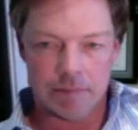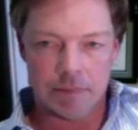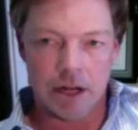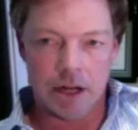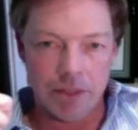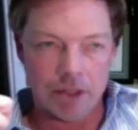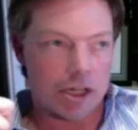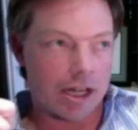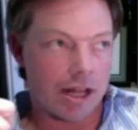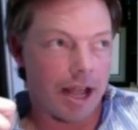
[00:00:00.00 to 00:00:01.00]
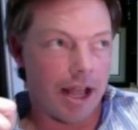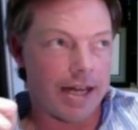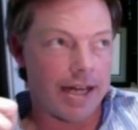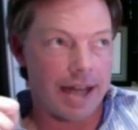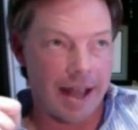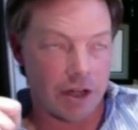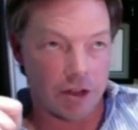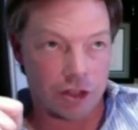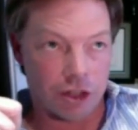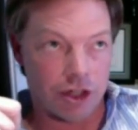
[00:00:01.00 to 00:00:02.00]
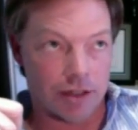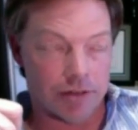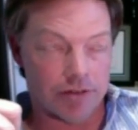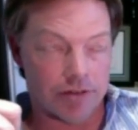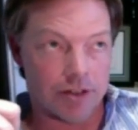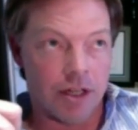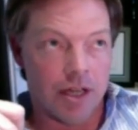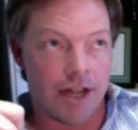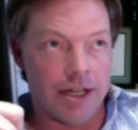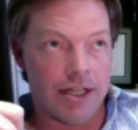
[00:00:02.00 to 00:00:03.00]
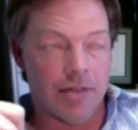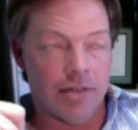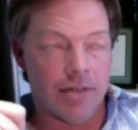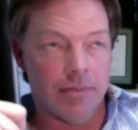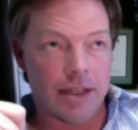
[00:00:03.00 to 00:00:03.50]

You know, at Military.com, I, I didn't have an alternative if I didn't make the